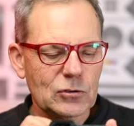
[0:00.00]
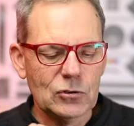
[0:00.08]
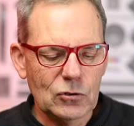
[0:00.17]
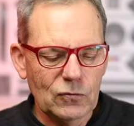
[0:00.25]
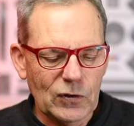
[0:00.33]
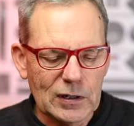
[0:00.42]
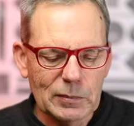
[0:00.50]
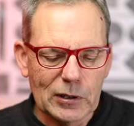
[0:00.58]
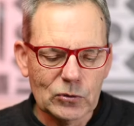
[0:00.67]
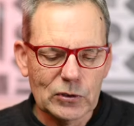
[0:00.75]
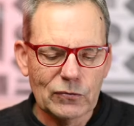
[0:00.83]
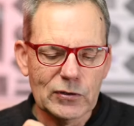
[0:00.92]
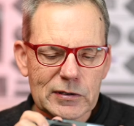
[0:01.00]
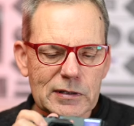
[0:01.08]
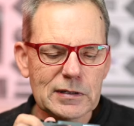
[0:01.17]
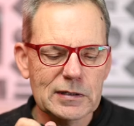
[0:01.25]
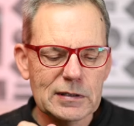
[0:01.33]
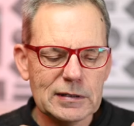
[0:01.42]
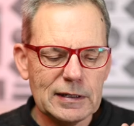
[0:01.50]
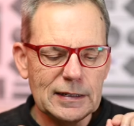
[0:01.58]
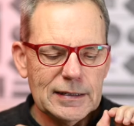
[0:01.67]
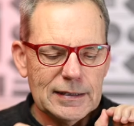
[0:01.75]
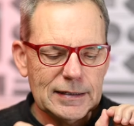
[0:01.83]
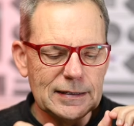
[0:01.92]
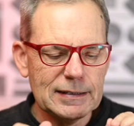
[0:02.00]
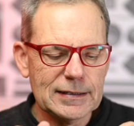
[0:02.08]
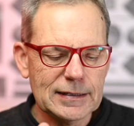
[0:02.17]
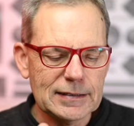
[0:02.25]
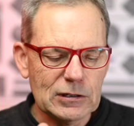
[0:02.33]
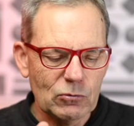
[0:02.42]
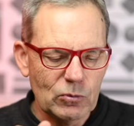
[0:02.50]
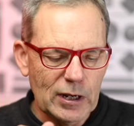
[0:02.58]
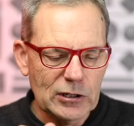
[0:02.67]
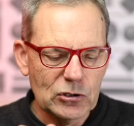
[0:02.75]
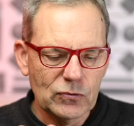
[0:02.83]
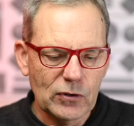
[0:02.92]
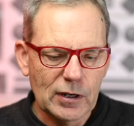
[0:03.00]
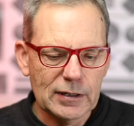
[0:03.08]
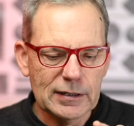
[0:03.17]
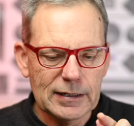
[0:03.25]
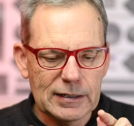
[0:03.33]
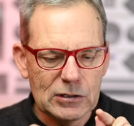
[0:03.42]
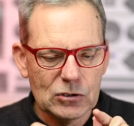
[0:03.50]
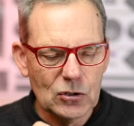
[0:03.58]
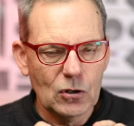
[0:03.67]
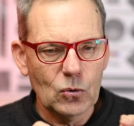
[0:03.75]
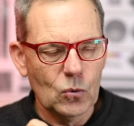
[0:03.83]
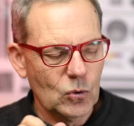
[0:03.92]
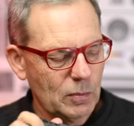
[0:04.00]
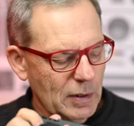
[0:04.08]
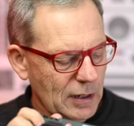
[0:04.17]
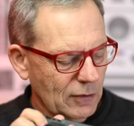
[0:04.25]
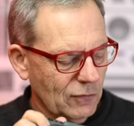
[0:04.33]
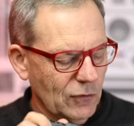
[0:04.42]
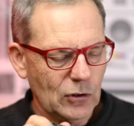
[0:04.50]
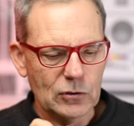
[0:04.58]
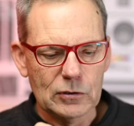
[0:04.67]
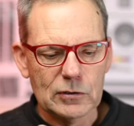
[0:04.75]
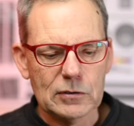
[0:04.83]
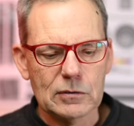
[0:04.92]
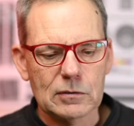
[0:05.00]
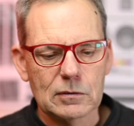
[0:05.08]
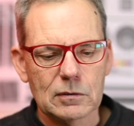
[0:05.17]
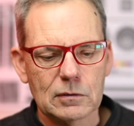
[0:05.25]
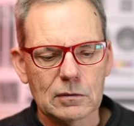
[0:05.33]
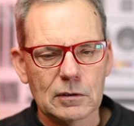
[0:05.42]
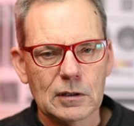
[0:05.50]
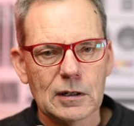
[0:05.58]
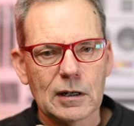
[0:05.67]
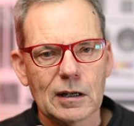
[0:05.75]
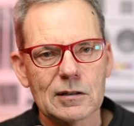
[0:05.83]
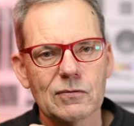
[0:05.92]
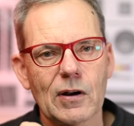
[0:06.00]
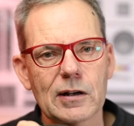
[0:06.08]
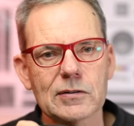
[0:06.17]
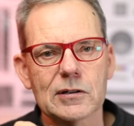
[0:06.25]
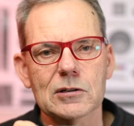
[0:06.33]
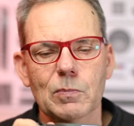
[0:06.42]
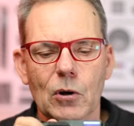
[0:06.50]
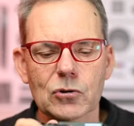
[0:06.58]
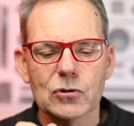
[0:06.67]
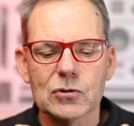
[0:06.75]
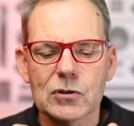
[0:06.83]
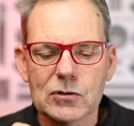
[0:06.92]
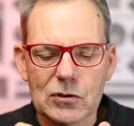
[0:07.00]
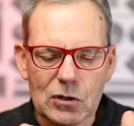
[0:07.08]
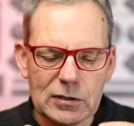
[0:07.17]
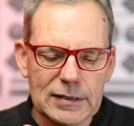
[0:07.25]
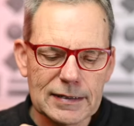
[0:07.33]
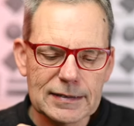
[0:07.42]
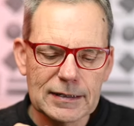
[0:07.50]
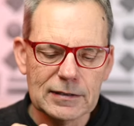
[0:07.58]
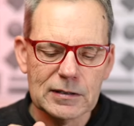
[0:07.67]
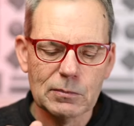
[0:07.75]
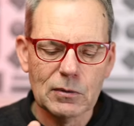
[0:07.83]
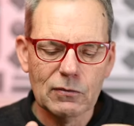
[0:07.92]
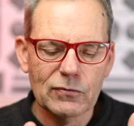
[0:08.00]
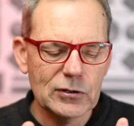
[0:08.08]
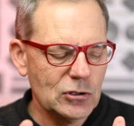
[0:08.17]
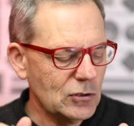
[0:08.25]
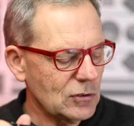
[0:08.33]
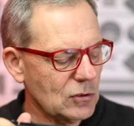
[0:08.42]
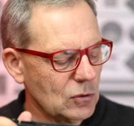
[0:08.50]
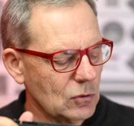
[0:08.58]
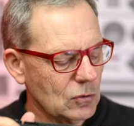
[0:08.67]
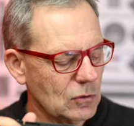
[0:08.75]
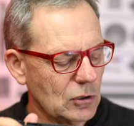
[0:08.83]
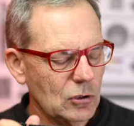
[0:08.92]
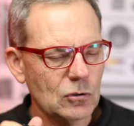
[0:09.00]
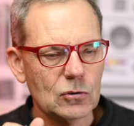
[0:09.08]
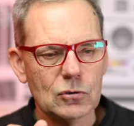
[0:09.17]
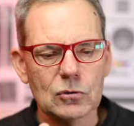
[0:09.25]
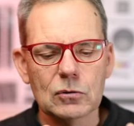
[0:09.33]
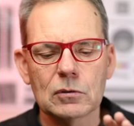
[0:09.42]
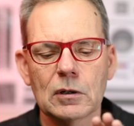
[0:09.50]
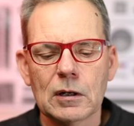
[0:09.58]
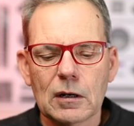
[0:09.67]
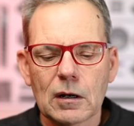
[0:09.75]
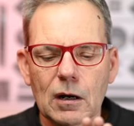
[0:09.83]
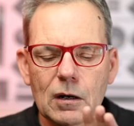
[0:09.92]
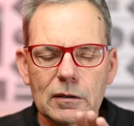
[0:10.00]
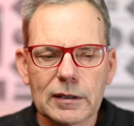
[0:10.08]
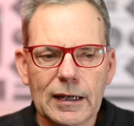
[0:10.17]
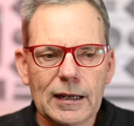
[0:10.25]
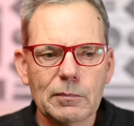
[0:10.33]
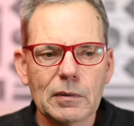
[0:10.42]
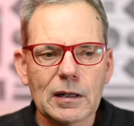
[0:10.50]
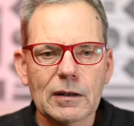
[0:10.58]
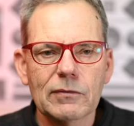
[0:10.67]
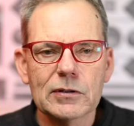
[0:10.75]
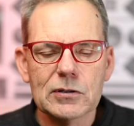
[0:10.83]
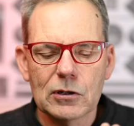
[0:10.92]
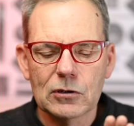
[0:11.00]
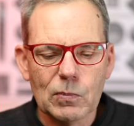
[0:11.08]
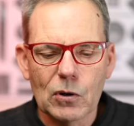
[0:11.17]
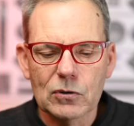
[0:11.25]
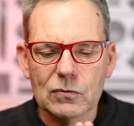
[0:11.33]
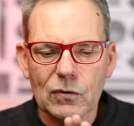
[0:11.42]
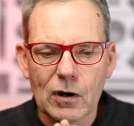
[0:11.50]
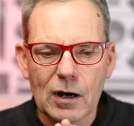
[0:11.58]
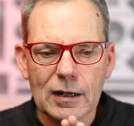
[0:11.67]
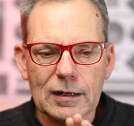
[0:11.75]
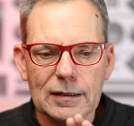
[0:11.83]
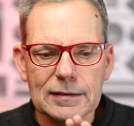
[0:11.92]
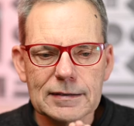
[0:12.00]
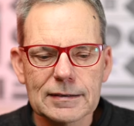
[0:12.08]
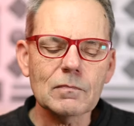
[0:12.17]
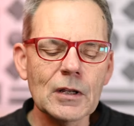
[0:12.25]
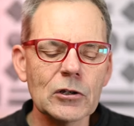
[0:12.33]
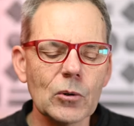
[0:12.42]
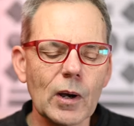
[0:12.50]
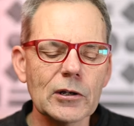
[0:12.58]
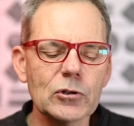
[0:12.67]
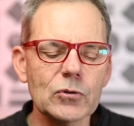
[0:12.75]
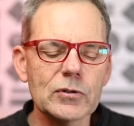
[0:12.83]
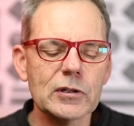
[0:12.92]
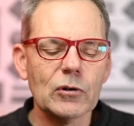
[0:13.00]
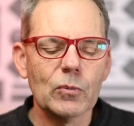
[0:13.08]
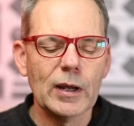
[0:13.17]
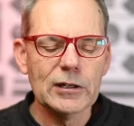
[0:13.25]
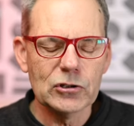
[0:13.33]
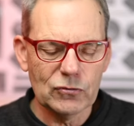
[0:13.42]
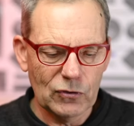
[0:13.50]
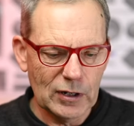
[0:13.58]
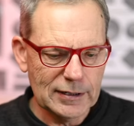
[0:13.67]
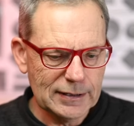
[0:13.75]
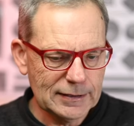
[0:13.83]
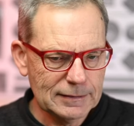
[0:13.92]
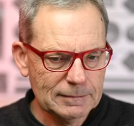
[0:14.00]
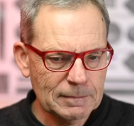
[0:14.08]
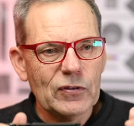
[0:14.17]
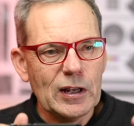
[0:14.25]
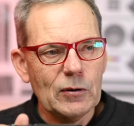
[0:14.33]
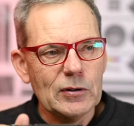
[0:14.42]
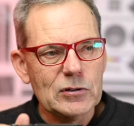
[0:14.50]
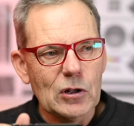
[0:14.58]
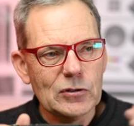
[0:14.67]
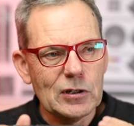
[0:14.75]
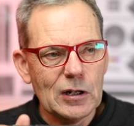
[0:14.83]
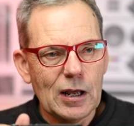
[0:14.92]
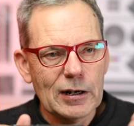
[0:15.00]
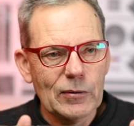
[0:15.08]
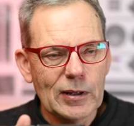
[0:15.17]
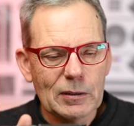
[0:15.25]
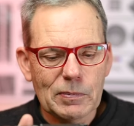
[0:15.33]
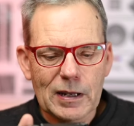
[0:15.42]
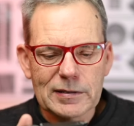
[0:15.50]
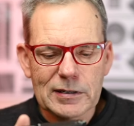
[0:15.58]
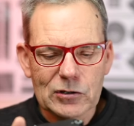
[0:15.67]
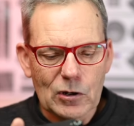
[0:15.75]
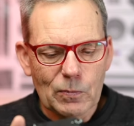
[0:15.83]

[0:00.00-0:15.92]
two fundamental differences is it's a rangefinder, it's not automatic focus. As far as exposure is concerned, yes, there are similar features to the Q two on the M eleven, so you expose for highlights. You are using the rangefinder. If there is lots of light around the place, there's no